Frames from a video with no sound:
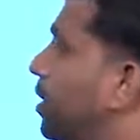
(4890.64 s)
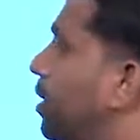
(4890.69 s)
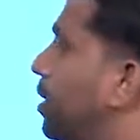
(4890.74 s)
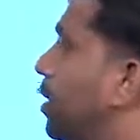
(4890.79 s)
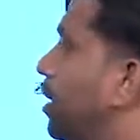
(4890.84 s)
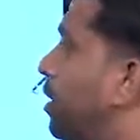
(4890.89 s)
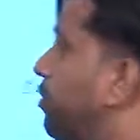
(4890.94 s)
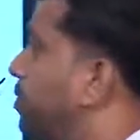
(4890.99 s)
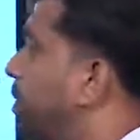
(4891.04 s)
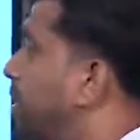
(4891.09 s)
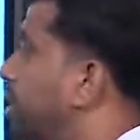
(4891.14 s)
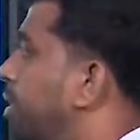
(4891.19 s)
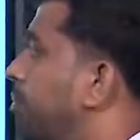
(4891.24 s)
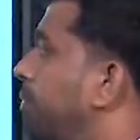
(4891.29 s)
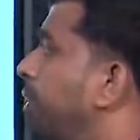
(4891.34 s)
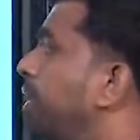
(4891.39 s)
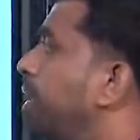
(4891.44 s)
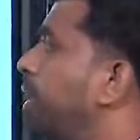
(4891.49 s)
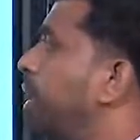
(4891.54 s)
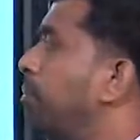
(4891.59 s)
a
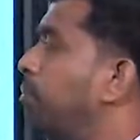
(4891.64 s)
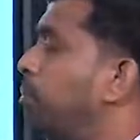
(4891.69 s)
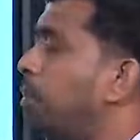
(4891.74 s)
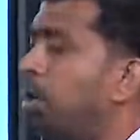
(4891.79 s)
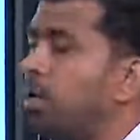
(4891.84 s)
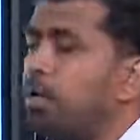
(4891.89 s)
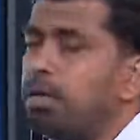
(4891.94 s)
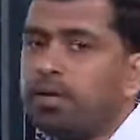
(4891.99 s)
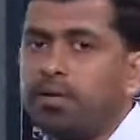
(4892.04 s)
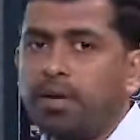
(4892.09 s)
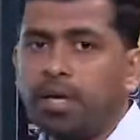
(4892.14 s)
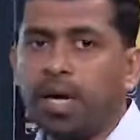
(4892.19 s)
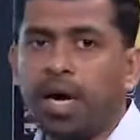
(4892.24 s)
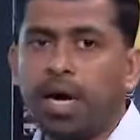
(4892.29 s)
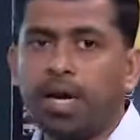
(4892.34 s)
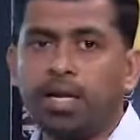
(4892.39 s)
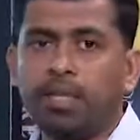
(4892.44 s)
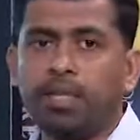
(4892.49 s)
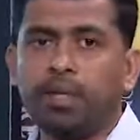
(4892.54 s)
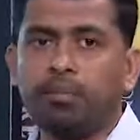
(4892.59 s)
feasibility report
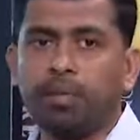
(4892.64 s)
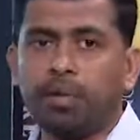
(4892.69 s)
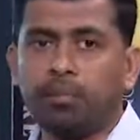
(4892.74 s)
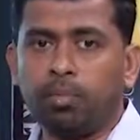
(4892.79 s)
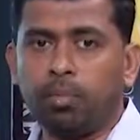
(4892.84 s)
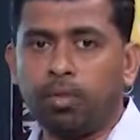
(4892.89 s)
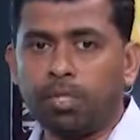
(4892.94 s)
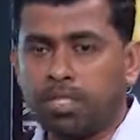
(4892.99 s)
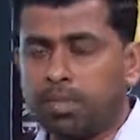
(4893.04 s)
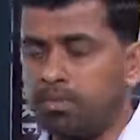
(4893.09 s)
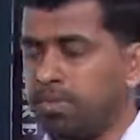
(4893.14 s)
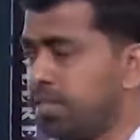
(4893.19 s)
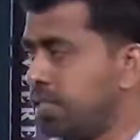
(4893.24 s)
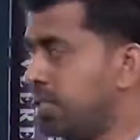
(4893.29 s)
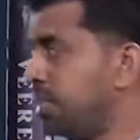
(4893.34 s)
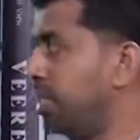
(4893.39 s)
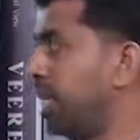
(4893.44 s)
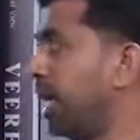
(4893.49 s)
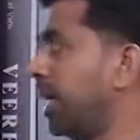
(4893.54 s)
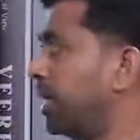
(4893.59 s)
regarding the proposed
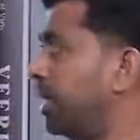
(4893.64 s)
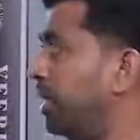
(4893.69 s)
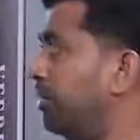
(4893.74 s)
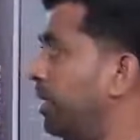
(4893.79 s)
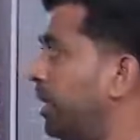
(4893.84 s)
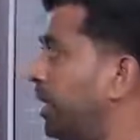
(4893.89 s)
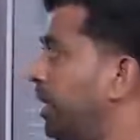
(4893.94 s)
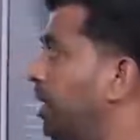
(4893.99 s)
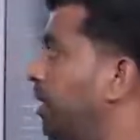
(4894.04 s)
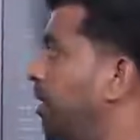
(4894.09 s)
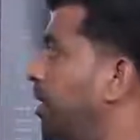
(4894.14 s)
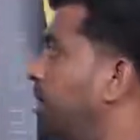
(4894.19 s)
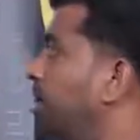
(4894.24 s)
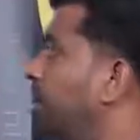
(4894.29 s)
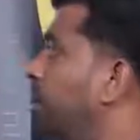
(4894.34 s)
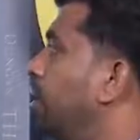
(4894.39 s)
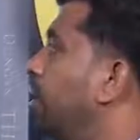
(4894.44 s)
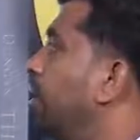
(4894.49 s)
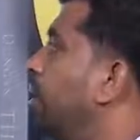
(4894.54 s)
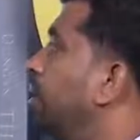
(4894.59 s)
business activity.
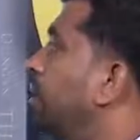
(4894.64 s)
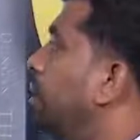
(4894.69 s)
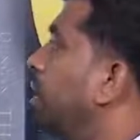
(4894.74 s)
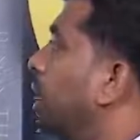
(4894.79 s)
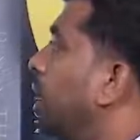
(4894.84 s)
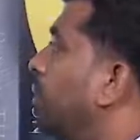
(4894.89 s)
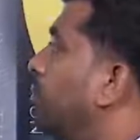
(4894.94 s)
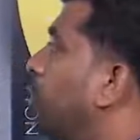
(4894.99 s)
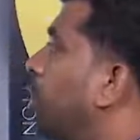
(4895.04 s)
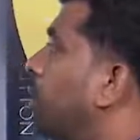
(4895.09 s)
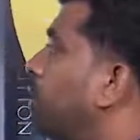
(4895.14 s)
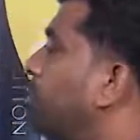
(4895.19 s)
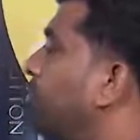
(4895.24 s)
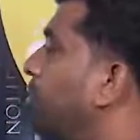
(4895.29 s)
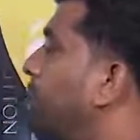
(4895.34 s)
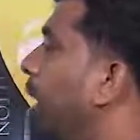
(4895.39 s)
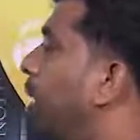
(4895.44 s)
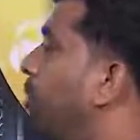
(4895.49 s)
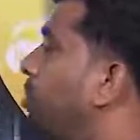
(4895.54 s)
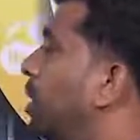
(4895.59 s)
The report of
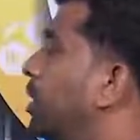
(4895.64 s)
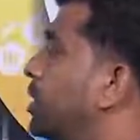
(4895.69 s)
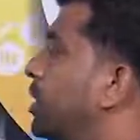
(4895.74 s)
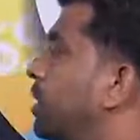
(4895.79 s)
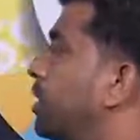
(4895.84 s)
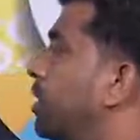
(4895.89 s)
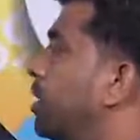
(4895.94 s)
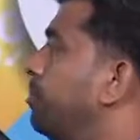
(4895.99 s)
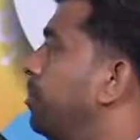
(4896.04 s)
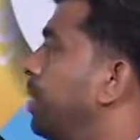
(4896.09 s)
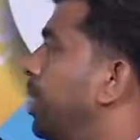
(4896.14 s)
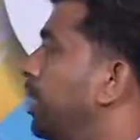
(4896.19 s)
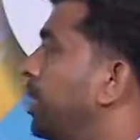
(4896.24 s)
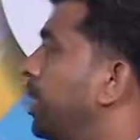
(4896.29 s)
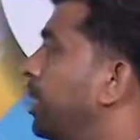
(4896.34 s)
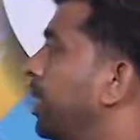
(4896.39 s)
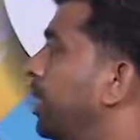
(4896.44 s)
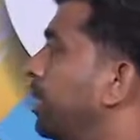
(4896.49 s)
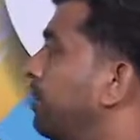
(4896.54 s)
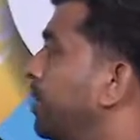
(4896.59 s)
annual general
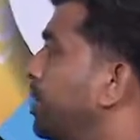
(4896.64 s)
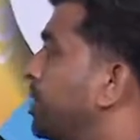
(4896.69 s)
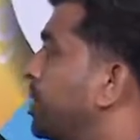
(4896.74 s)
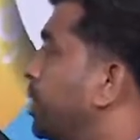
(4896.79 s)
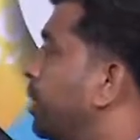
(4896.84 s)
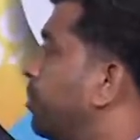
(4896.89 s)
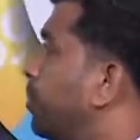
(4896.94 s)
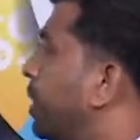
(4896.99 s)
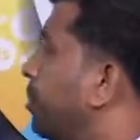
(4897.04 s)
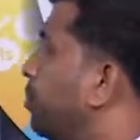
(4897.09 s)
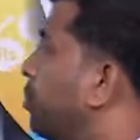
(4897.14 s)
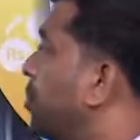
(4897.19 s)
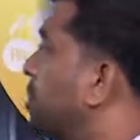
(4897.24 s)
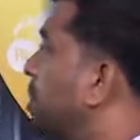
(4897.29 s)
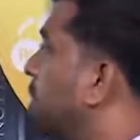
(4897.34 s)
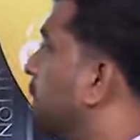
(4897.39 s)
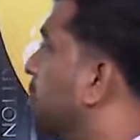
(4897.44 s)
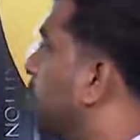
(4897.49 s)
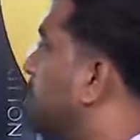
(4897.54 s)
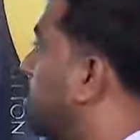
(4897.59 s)
meeting in which the
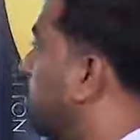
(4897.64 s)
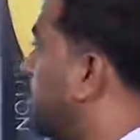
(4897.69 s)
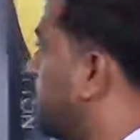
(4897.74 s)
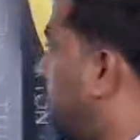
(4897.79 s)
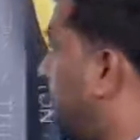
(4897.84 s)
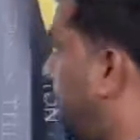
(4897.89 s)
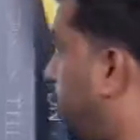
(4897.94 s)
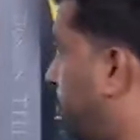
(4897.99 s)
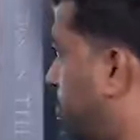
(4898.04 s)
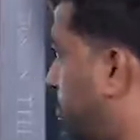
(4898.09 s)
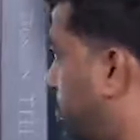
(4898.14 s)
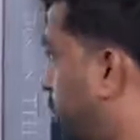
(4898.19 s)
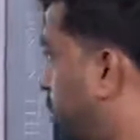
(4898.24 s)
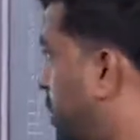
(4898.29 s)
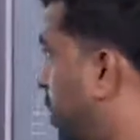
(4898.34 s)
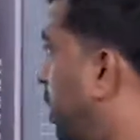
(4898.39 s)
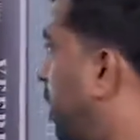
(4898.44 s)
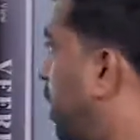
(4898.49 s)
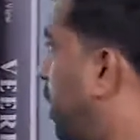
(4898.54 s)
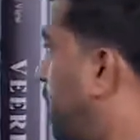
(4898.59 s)
proposal was approved
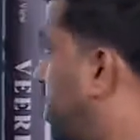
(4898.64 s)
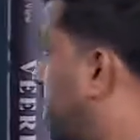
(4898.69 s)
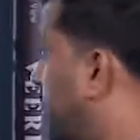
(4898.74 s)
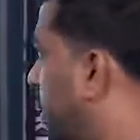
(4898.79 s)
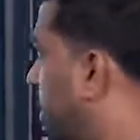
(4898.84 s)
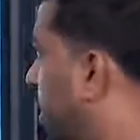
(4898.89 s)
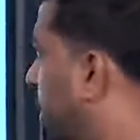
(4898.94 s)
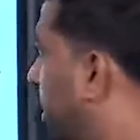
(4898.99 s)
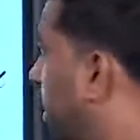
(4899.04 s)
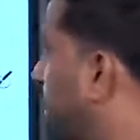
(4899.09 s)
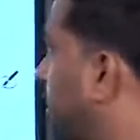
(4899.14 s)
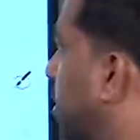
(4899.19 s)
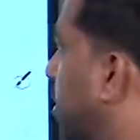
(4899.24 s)
is correct.